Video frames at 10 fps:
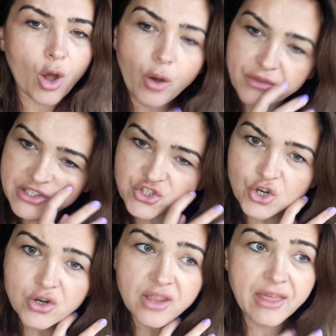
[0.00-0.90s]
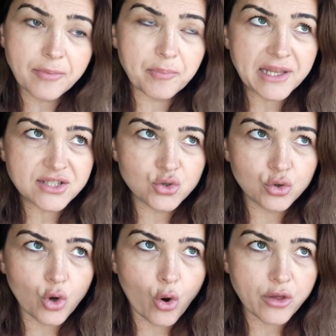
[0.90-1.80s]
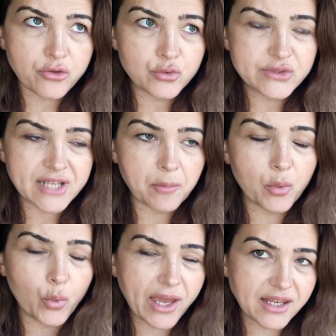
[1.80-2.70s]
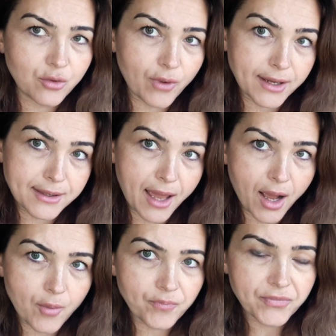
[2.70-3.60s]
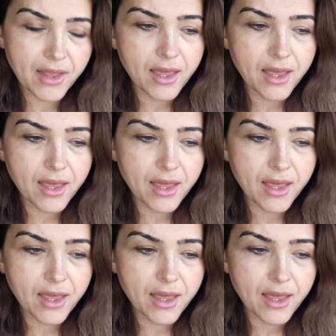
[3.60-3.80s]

of this journey, that means you're going through some awakening right now.